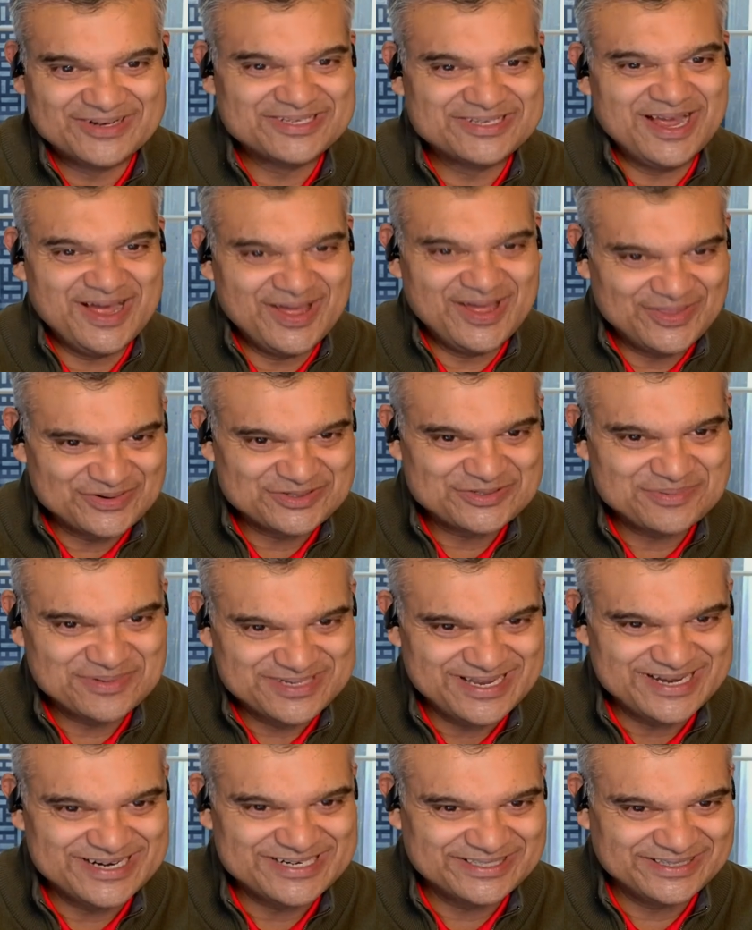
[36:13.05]
That there's others
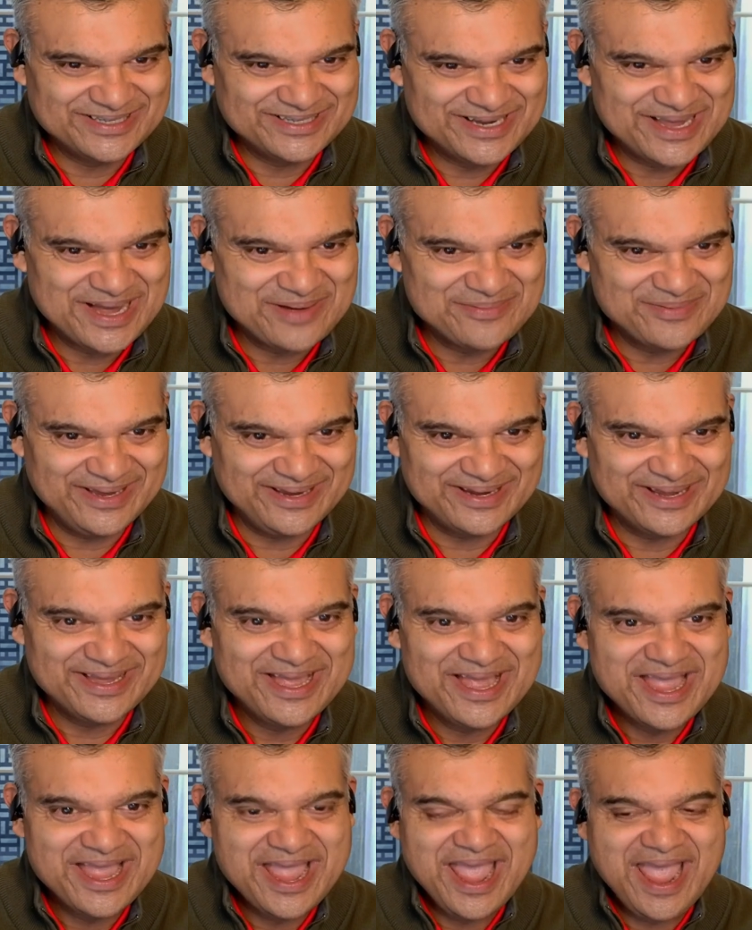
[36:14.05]
potentially
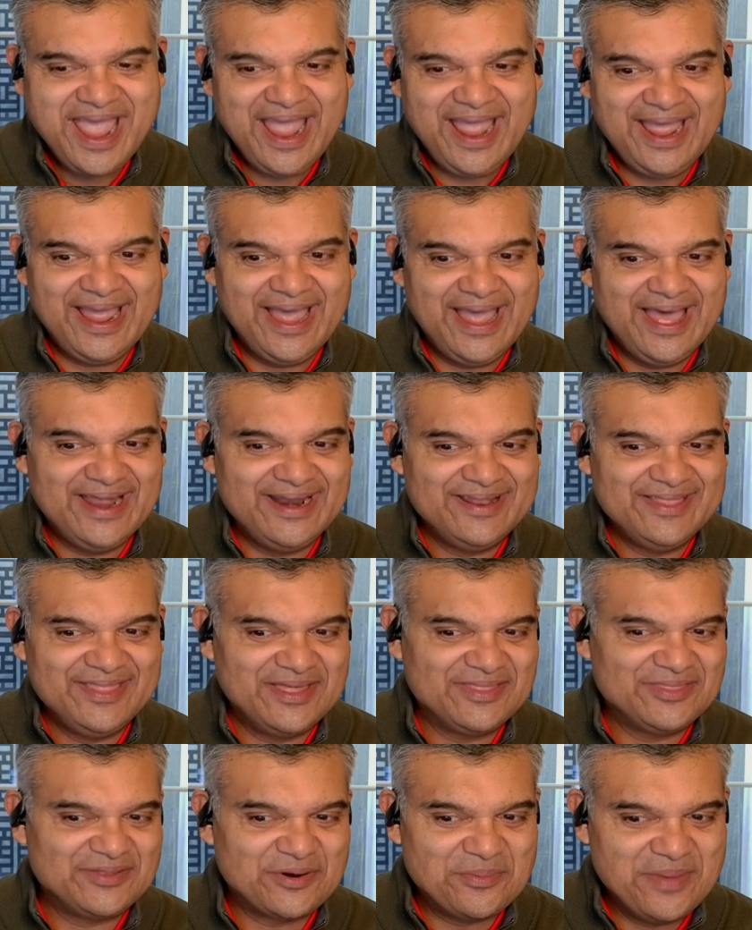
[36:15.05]
coming,
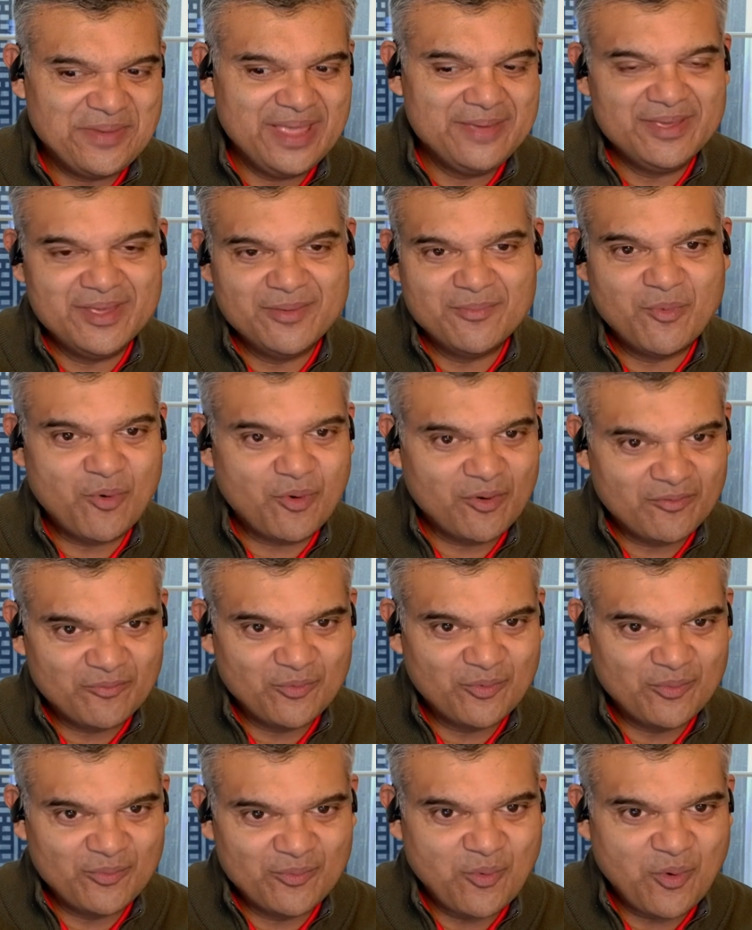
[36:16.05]
and that there may be
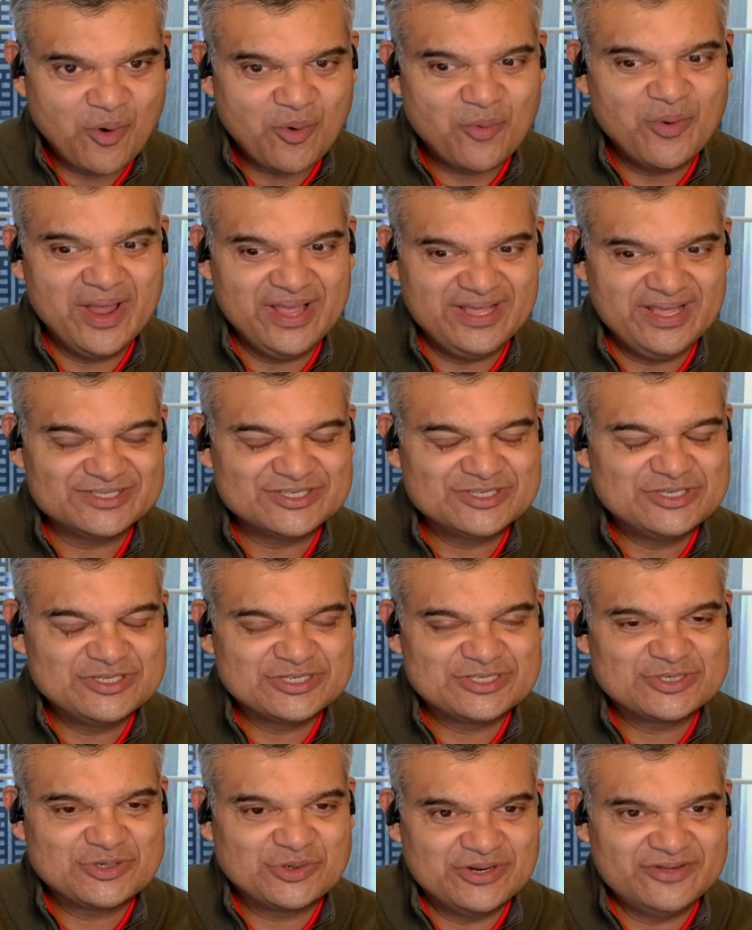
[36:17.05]
more more ways
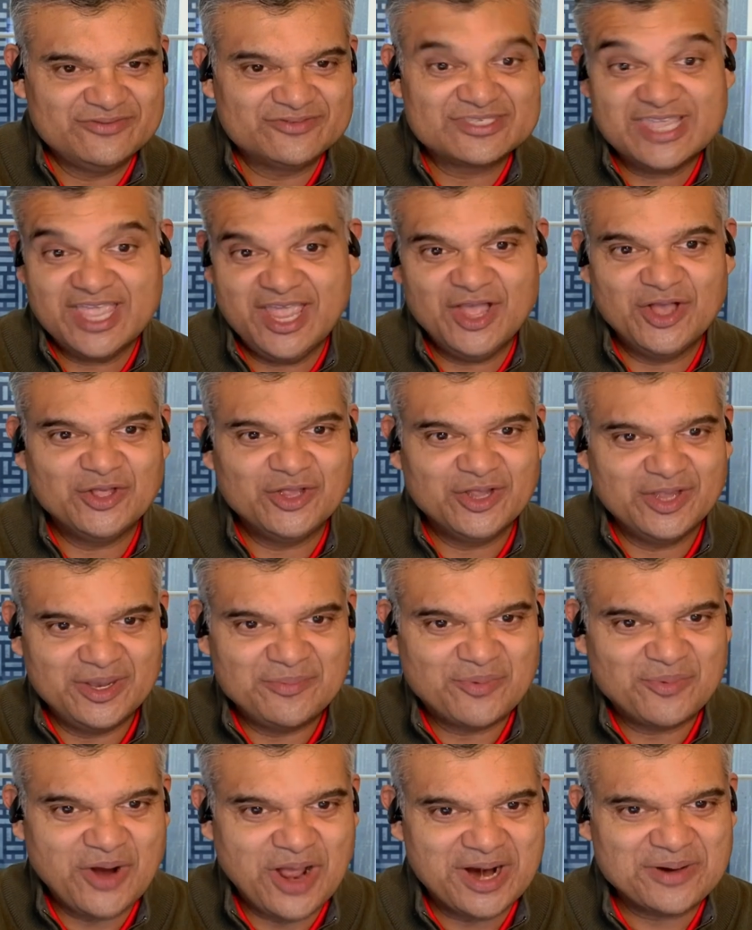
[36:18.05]
to sort of
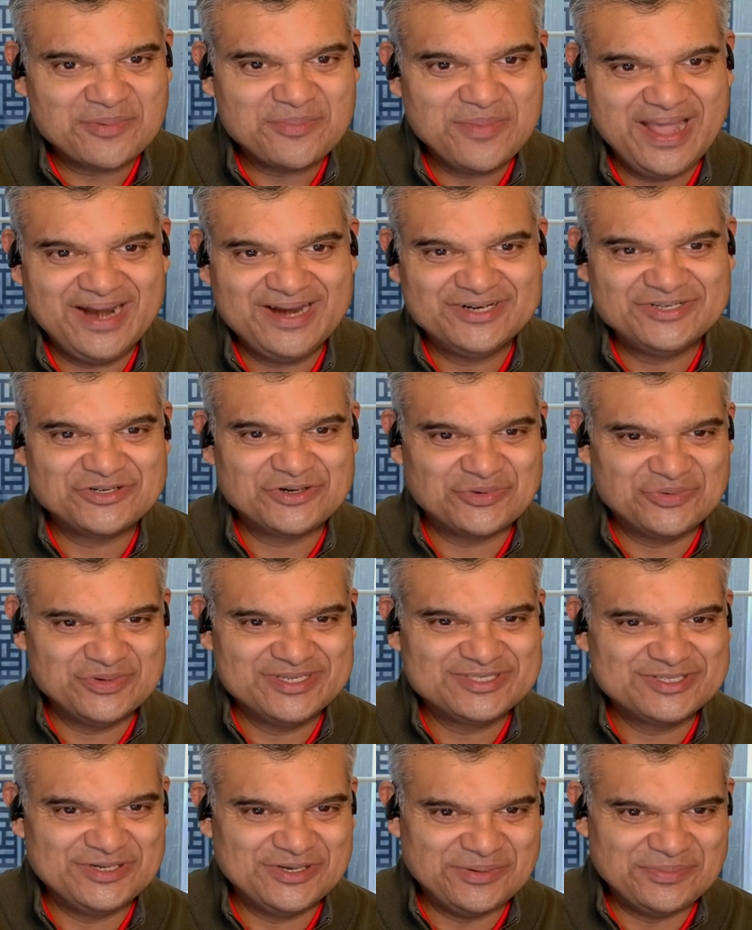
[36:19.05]
scale and product manage your
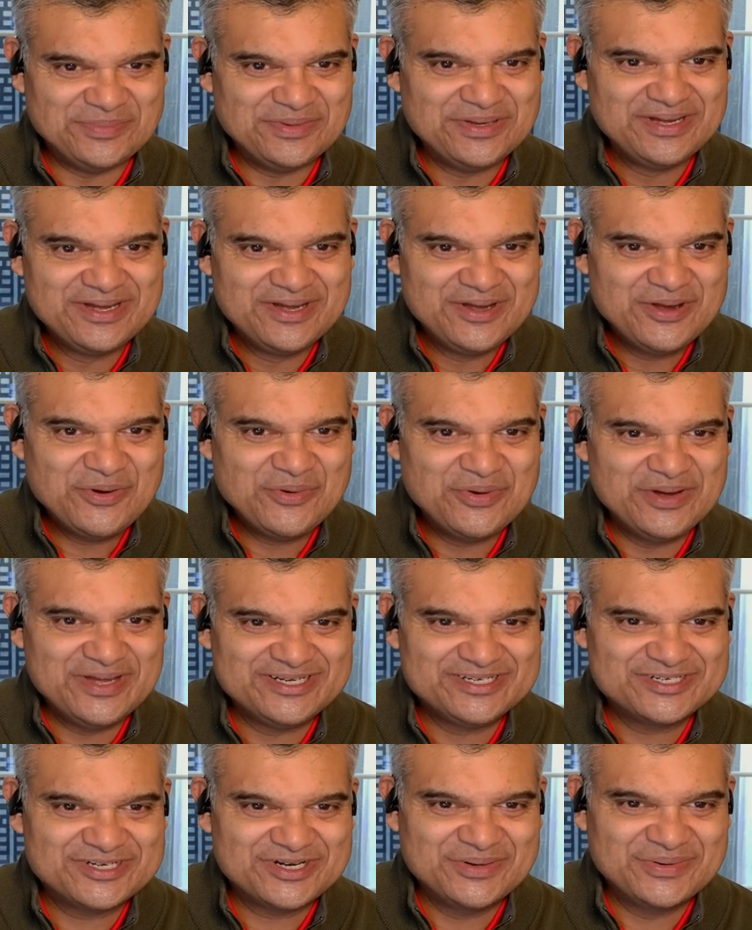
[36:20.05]
wisdom,
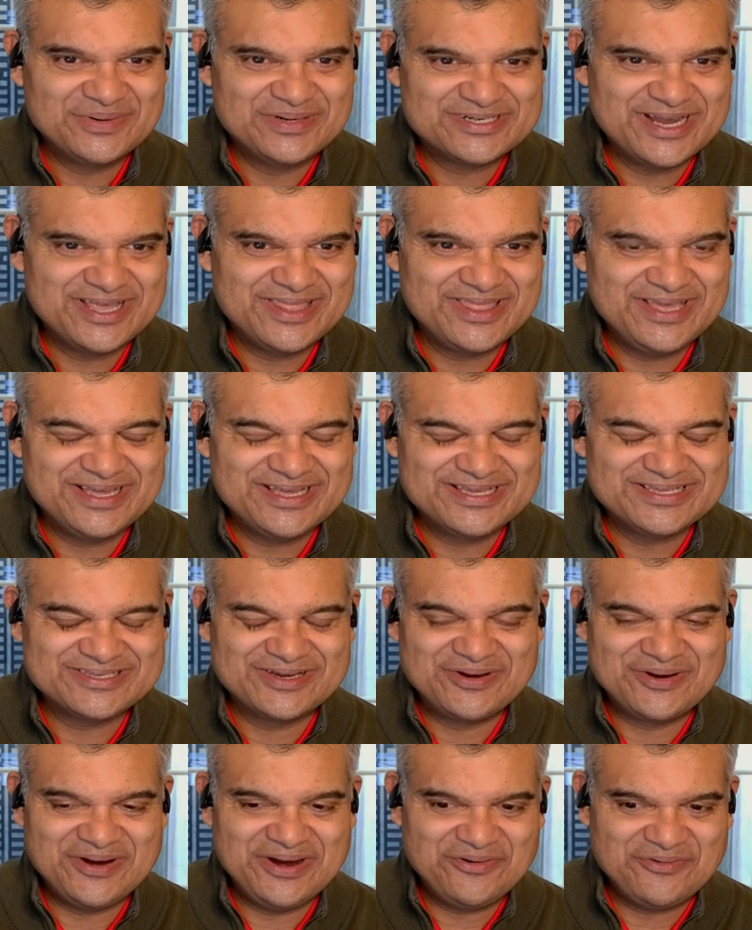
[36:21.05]
which which I think
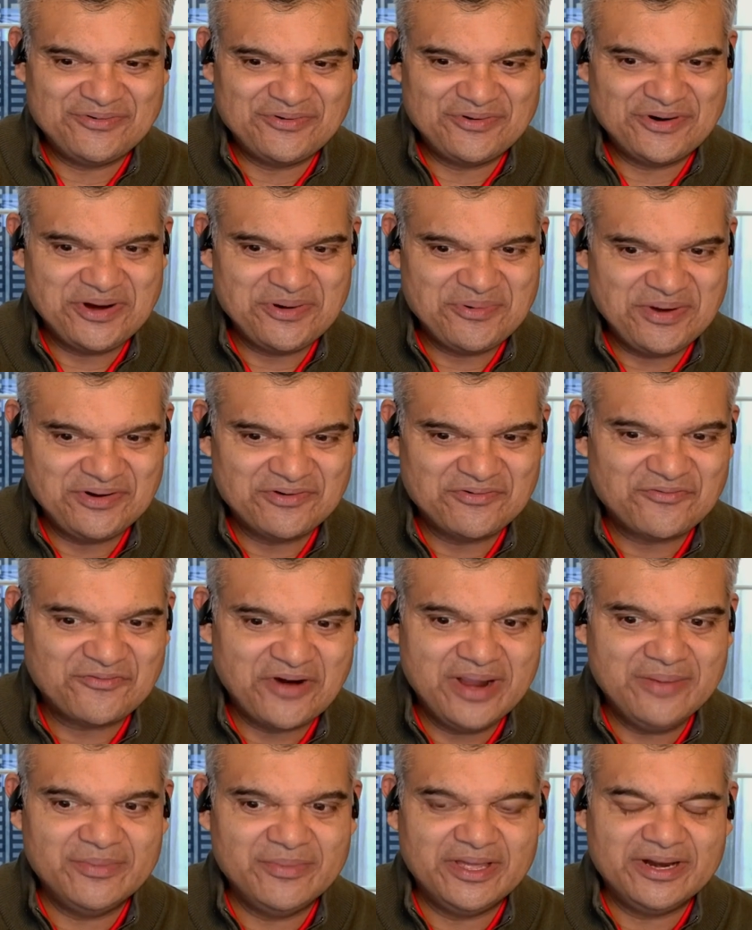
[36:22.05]
is a great great way to
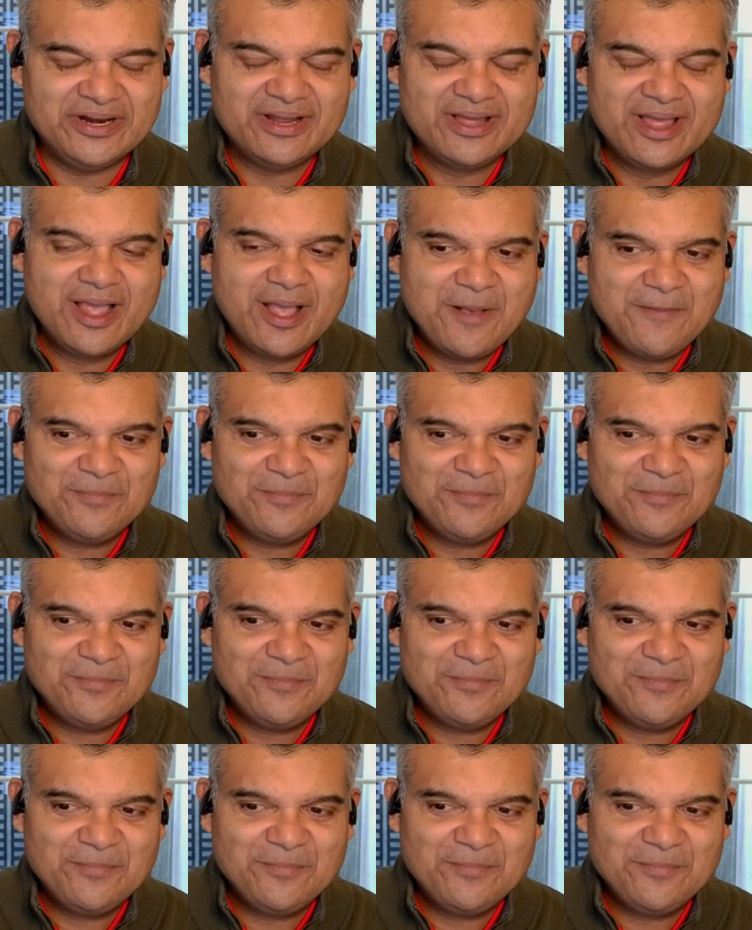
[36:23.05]
frame it.